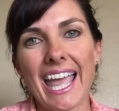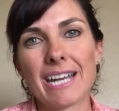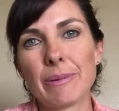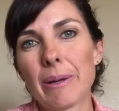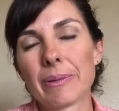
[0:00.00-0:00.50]

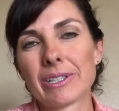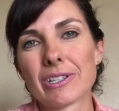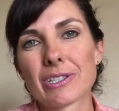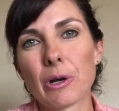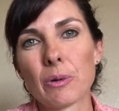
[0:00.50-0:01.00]
and to be able to
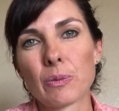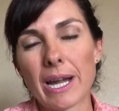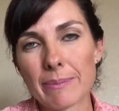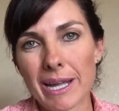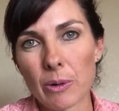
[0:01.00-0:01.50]
just go
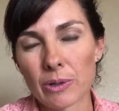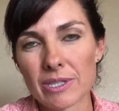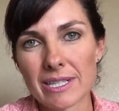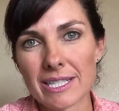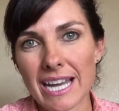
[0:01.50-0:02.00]
ride my
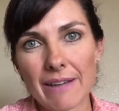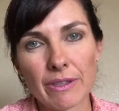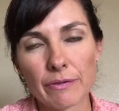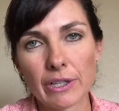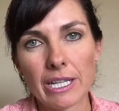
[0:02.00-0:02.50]
horses and have
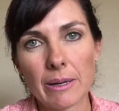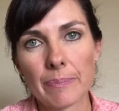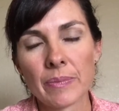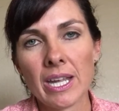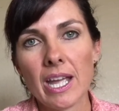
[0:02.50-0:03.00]
the
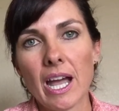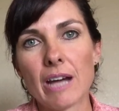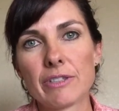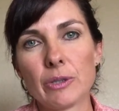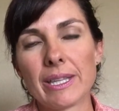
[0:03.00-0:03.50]
freedom
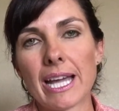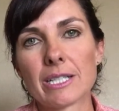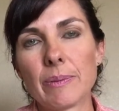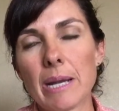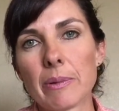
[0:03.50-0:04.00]
of doing that,
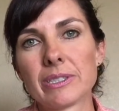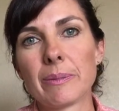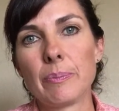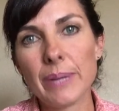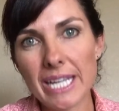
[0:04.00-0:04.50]
to be able
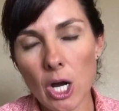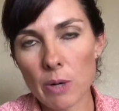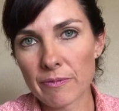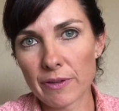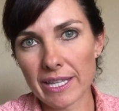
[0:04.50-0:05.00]
to be
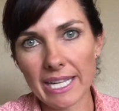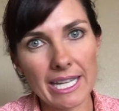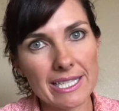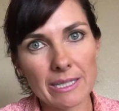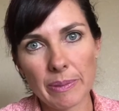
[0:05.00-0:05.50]
home for the
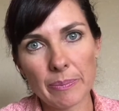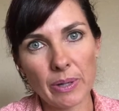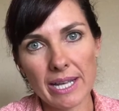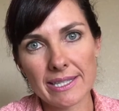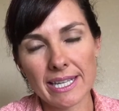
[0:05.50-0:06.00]
kids, to be
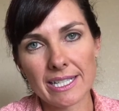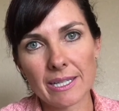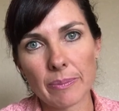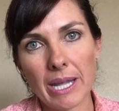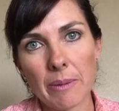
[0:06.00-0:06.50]
present,
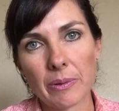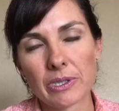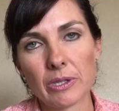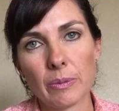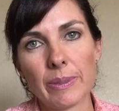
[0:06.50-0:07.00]
to be able
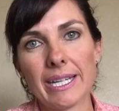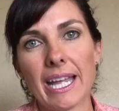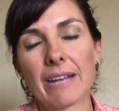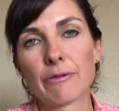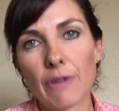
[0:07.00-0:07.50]
to be
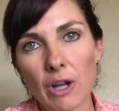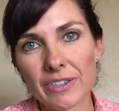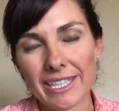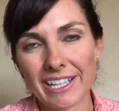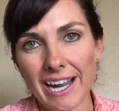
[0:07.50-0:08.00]

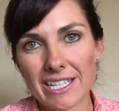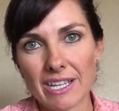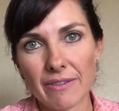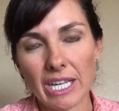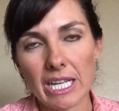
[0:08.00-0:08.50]
involved in their
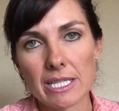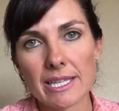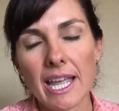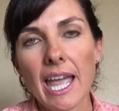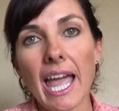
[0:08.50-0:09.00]
activities,
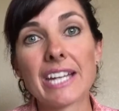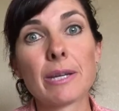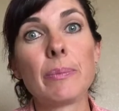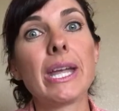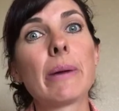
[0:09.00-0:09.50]

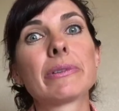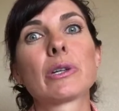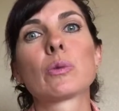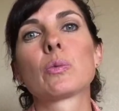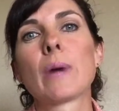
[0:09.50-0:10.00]
to be able
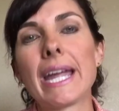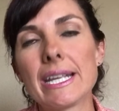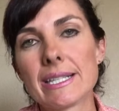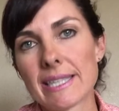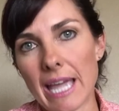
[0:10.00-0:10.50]
to
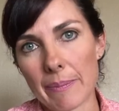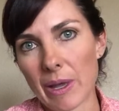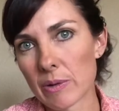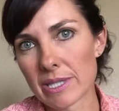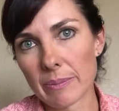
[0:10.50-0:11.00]
raise them.
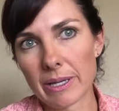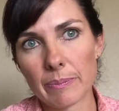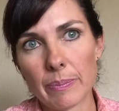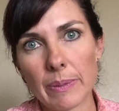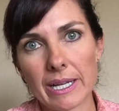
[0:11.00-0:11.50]
That was
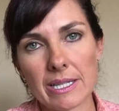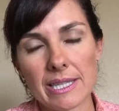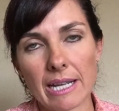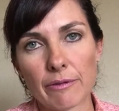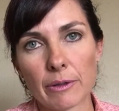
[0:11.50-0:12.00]
the biggest
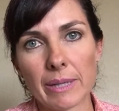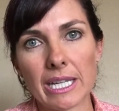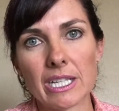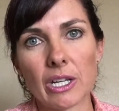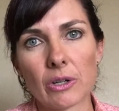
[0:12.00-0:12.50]
thing for
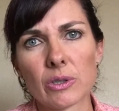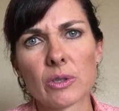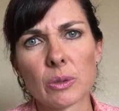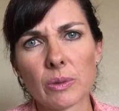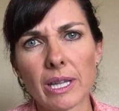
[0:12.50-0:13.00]
me,
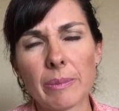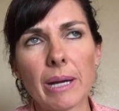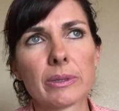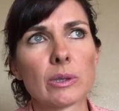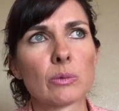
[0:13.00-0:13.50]
to really be
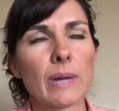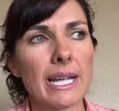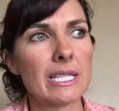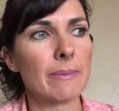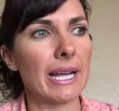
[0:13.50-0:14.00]
able to
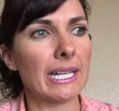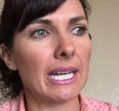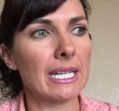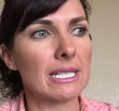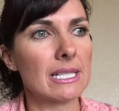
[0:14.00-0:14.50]
raise my
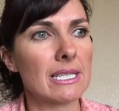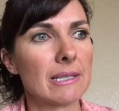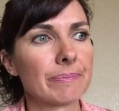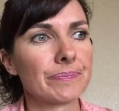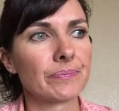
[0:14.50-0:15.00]
kids,